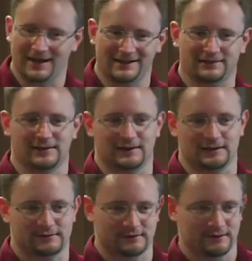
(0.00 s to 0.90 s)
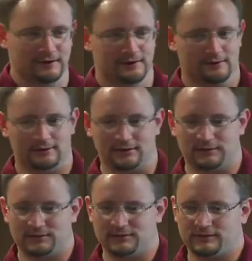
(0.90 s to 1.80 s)
IDS analysts
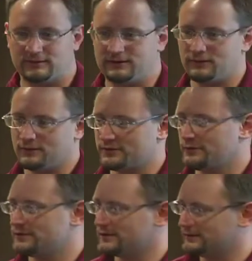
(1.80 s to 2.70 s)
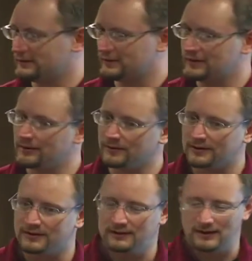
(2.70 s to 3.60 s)
looking specifically for intrusions into the
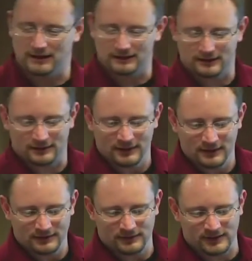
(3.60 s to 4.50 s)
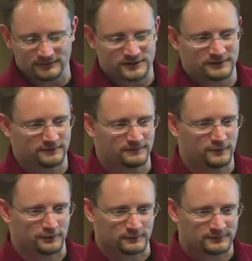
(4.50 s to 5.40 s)
network. And they'll have two
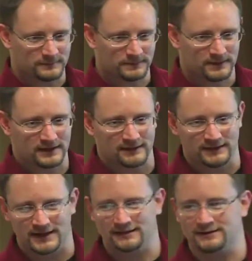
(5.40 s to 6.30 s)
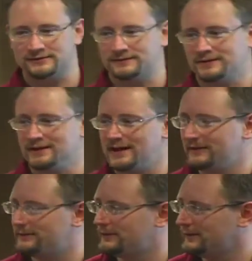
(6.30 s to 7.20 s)
different forms. They'll have the analyst for the
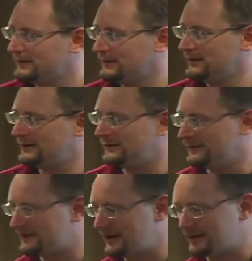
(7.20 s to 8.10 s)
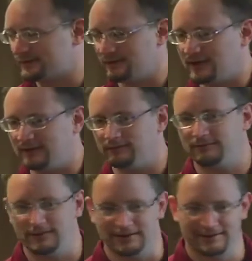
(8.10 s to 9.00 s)
live attacks or
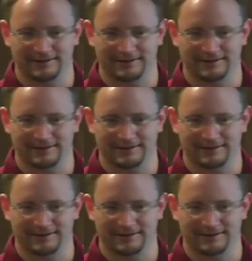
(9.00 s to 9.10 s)
live